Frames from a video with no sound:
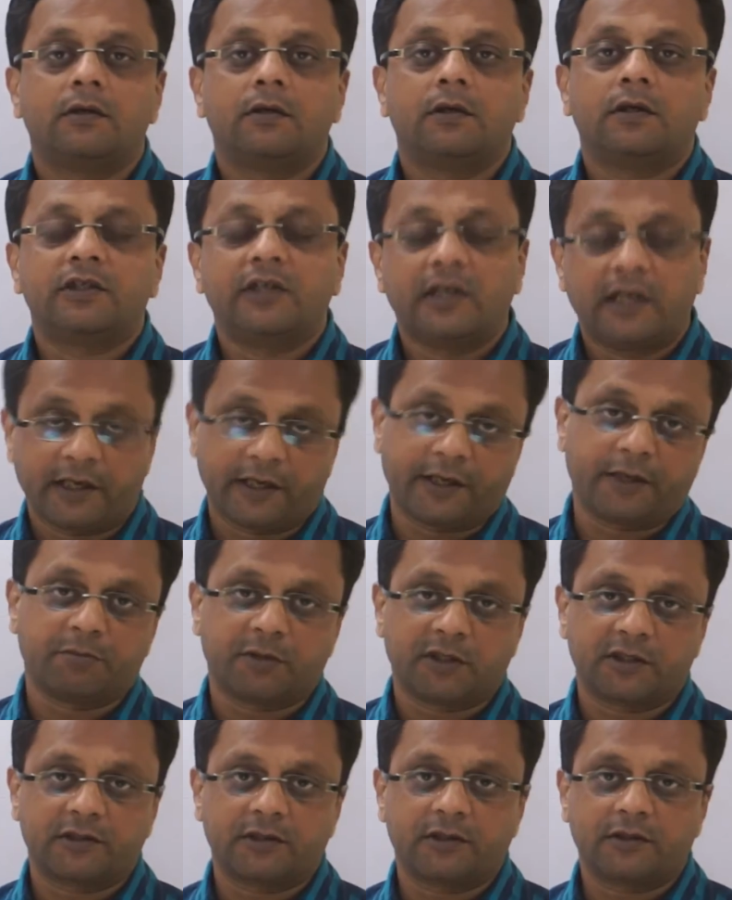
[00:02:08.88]
ciliary
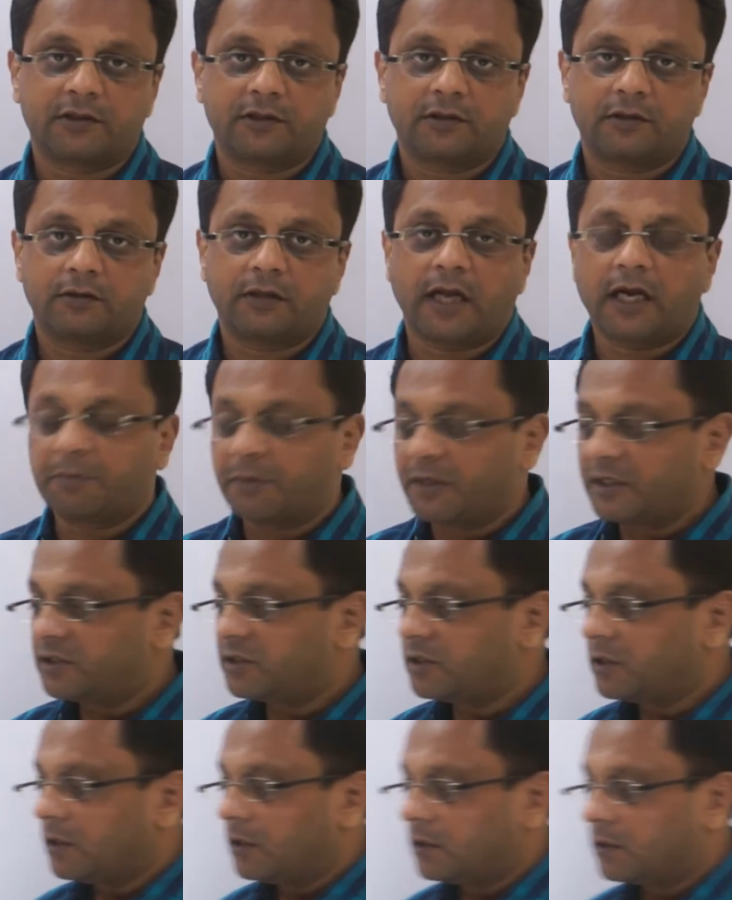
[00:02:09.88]
muscles. That
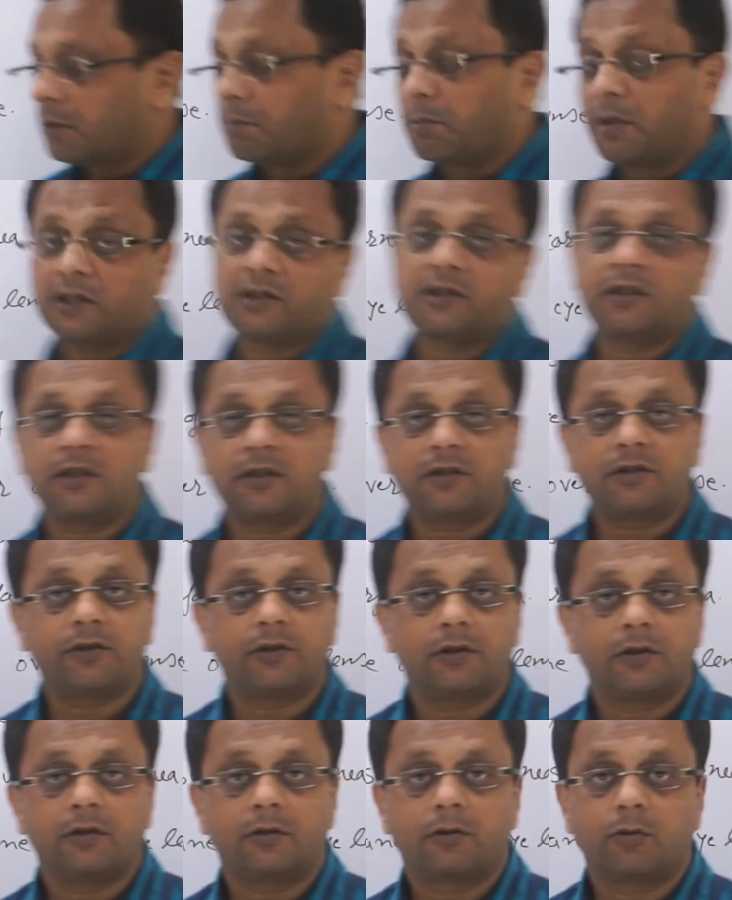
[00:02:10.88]
means the
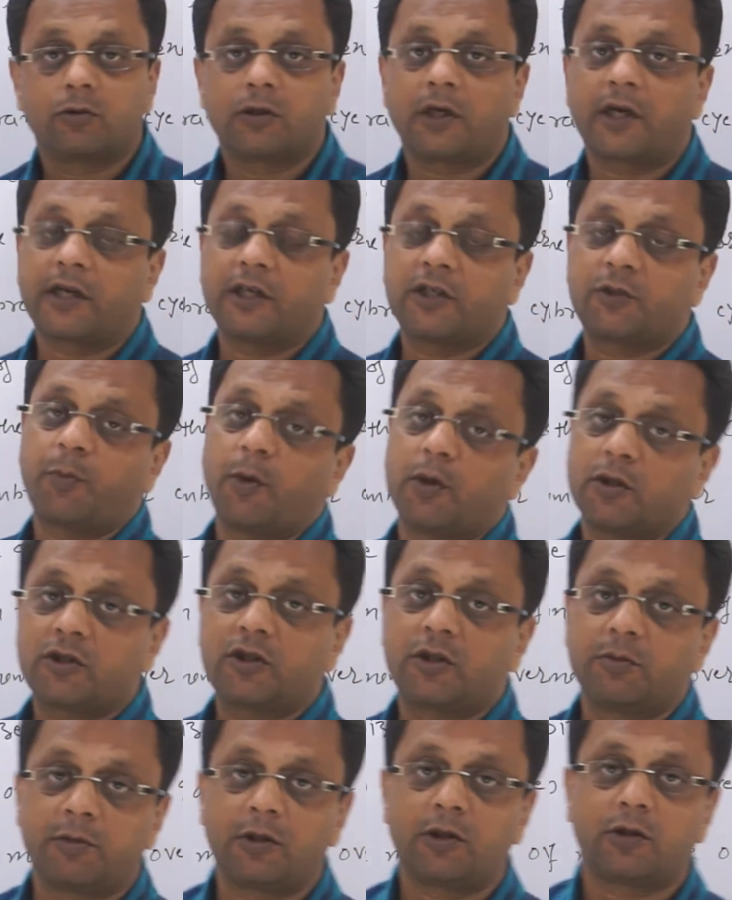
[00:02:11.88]
muscles, those are
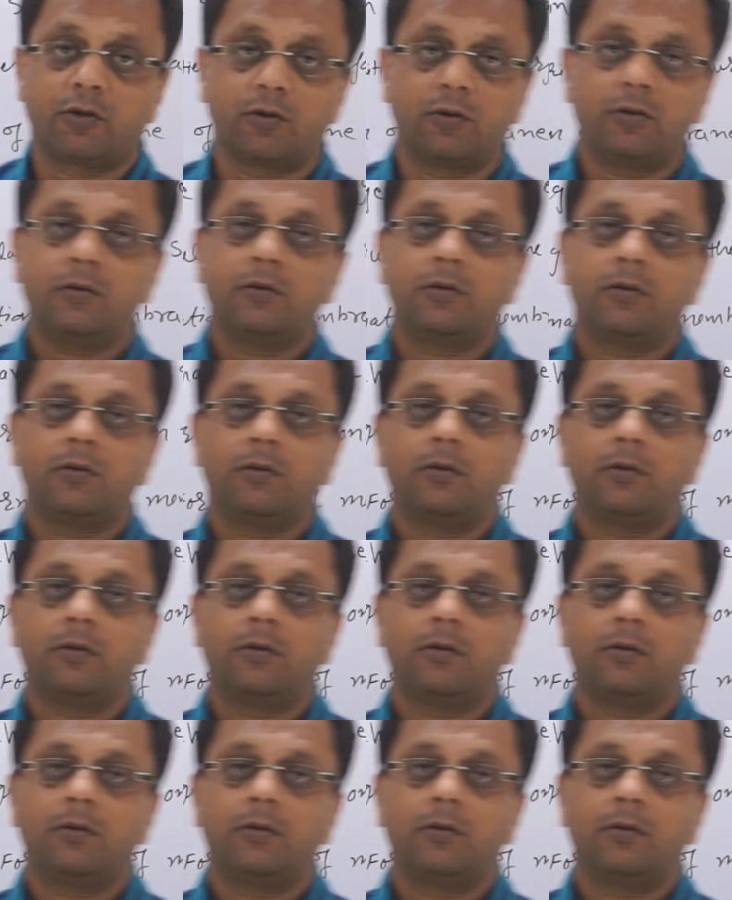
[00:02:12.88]
responsible to